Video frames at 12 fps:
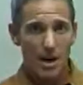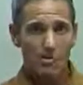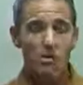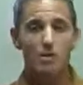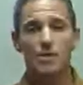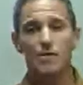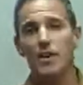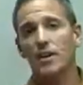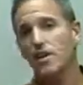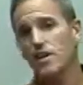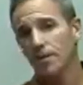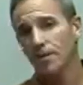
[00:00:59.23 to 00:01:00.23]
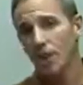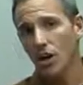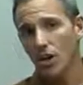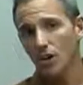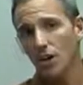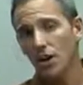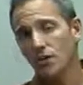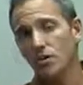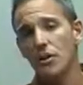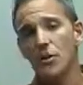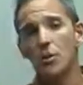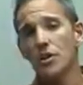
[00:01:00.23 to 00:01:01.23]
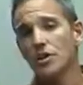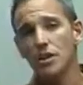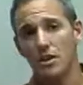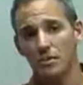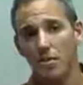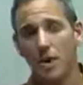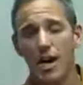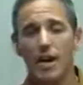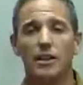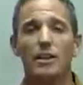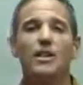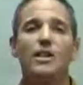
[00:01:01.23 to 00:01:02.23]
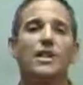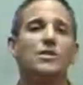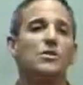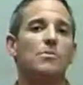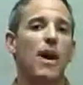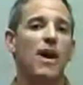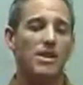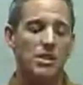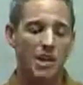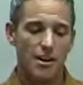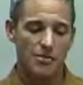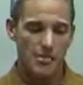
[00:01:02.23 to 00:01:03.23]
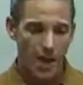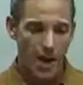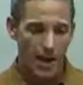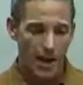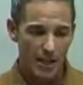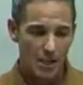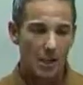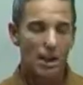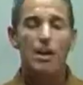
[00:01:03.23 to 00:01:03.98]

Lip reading: So it's very difficult to know what's in the product unless you're buying safe products.